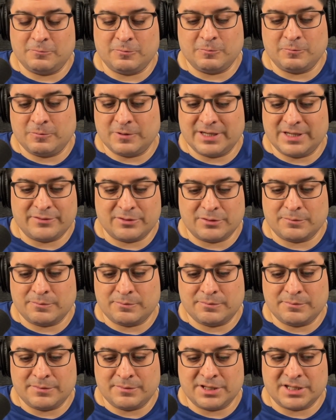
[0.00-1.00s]
whatever
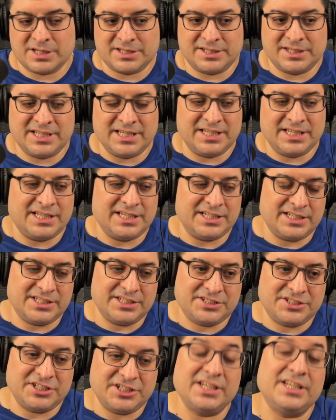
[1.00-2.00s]

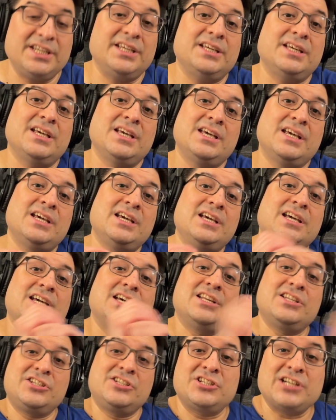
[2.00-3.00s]
she
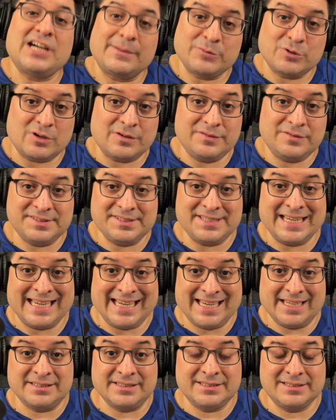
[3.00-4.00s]
chopped off his
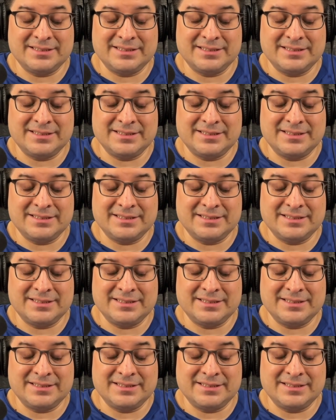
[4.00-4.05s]
hand